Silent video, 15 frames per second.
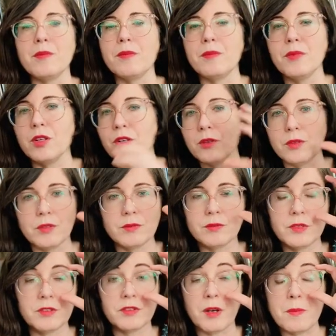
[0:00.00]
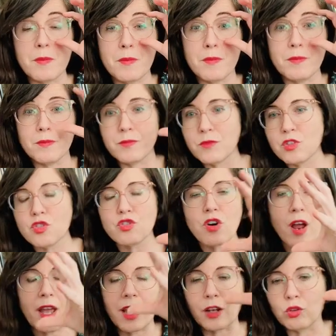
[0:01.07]
I'm, you know, if I'm
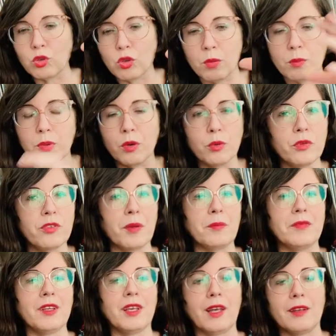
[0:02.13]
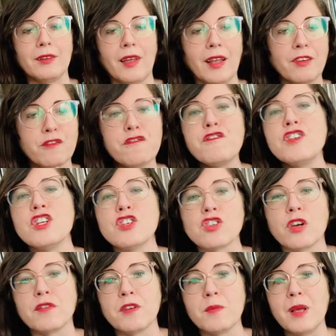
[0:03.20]
trying to compose something and
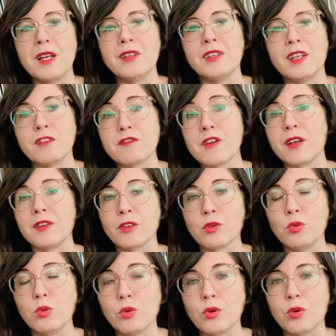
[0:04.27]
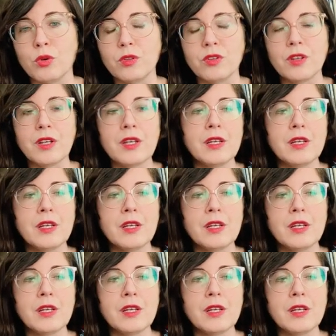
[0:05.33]
finish off a melody and find a cool chord.